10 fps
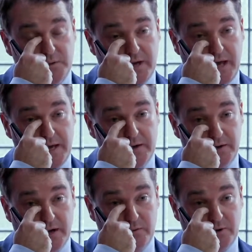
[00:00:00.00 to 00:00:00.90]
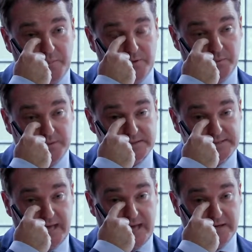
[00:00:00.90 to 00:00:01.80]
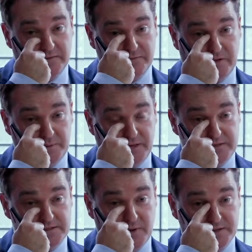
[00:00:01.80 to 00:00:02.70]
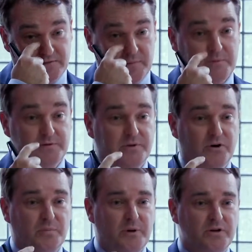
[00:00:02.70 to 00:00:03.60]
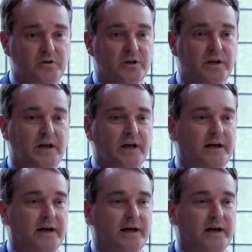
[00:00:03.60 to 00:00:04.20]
UK are now grappling with the scale of obligations arising from membership of the European Union.